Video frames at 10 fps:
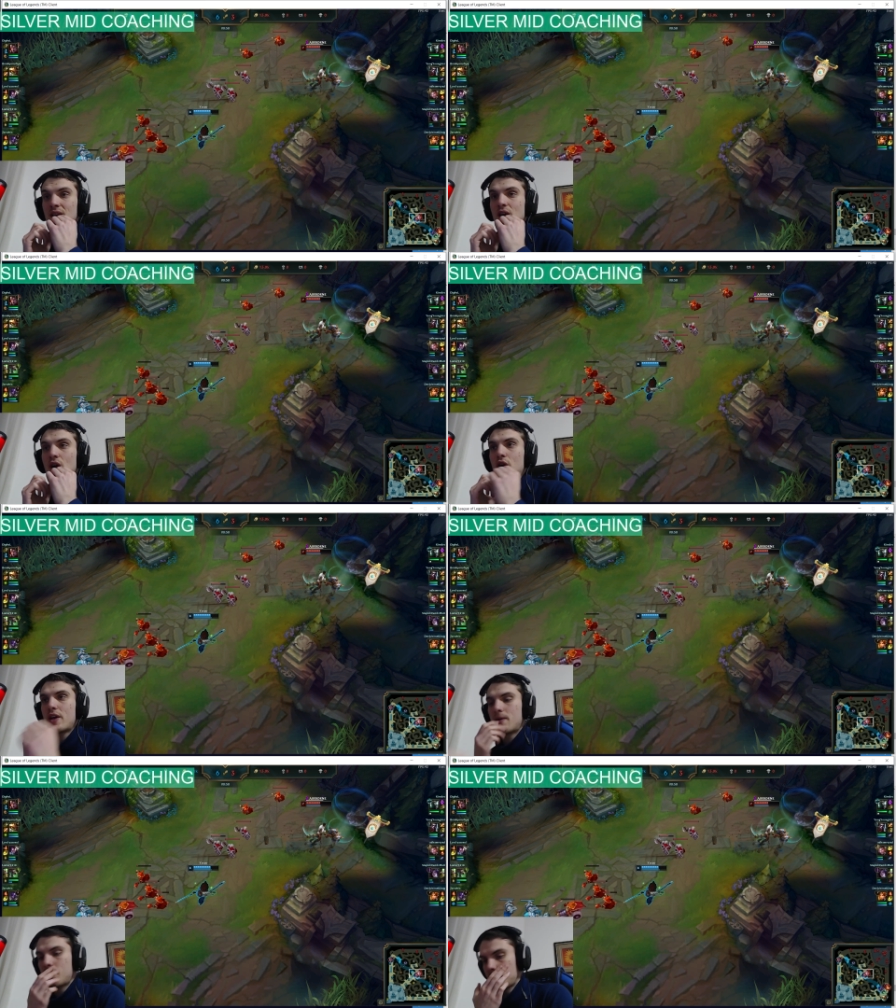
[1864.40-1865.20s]
And okay. I
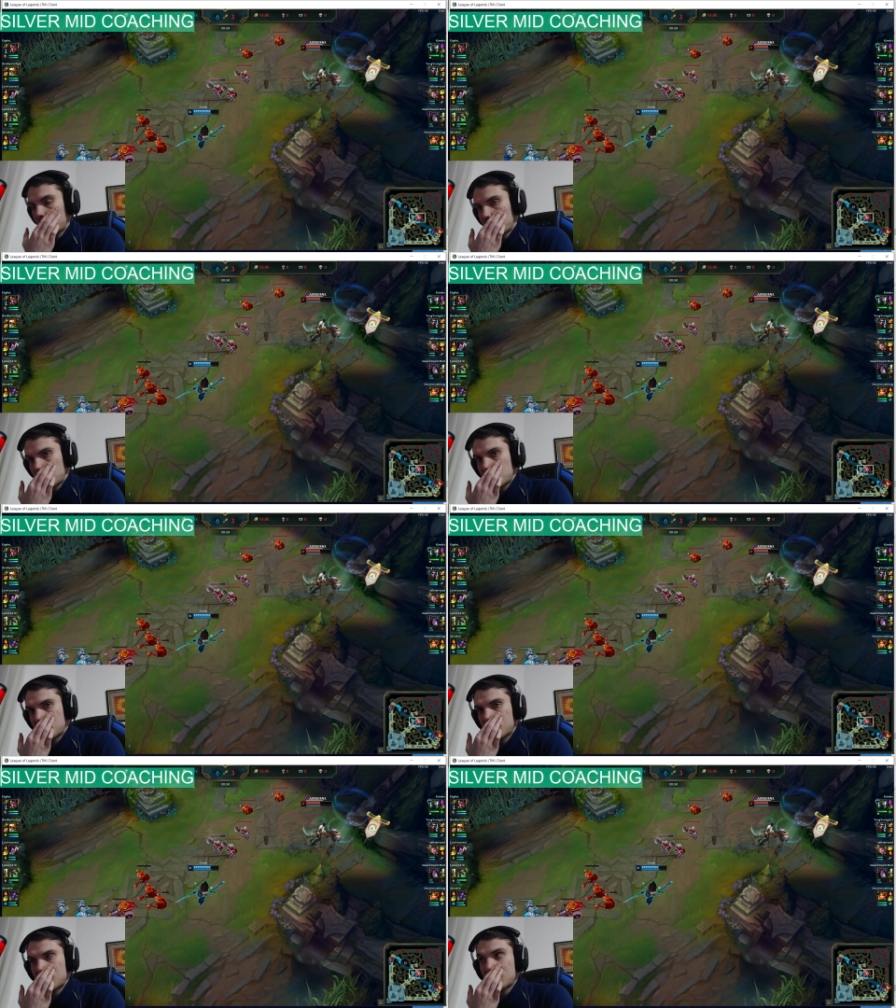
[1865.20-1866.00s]
think he would
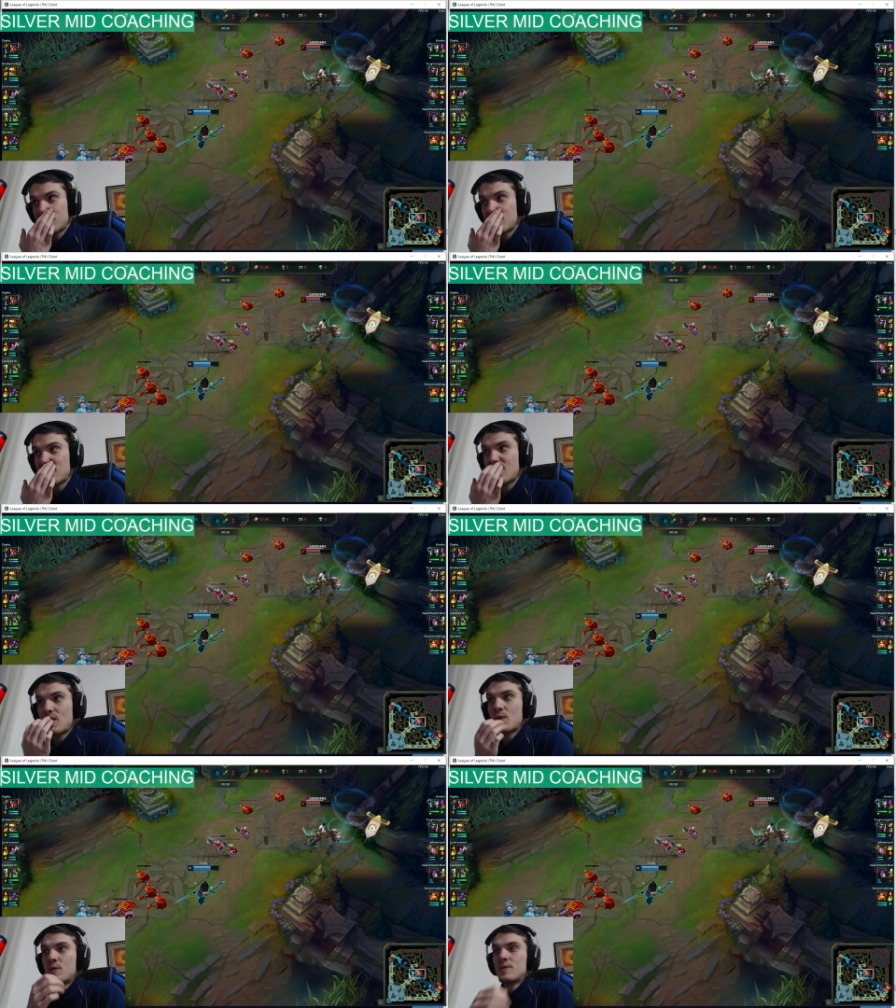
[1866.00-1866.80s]
just uh, walk
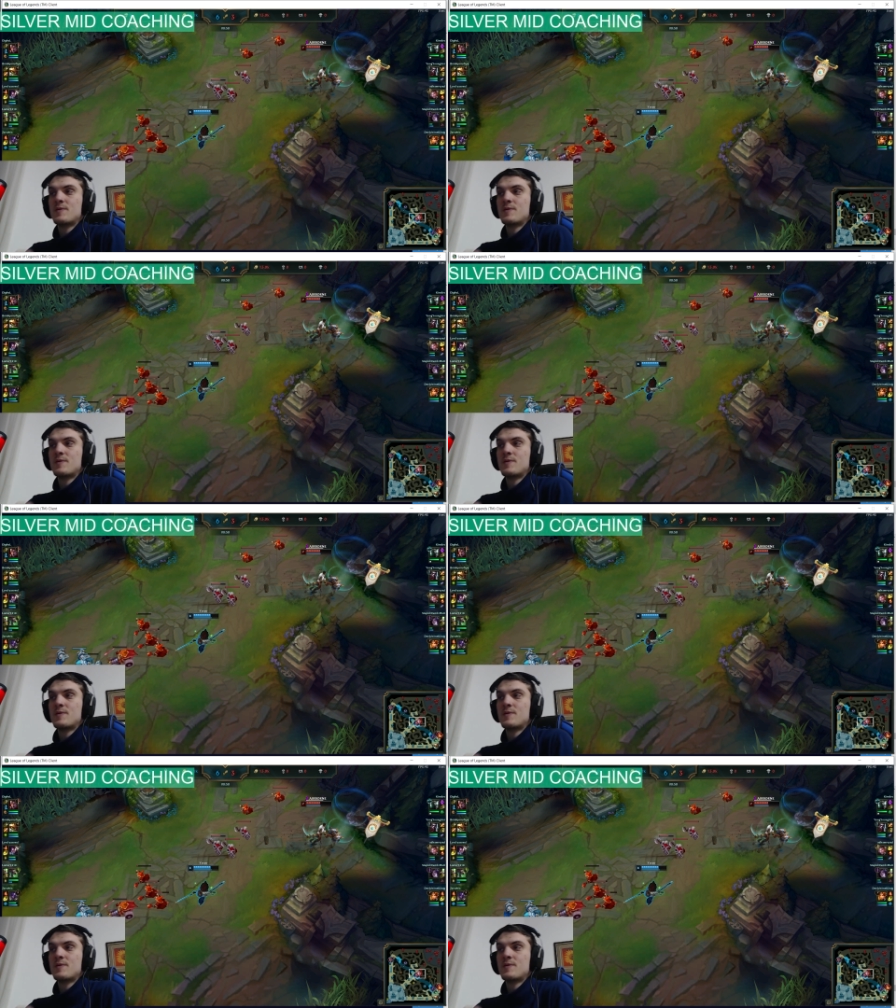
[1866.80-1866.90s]
right under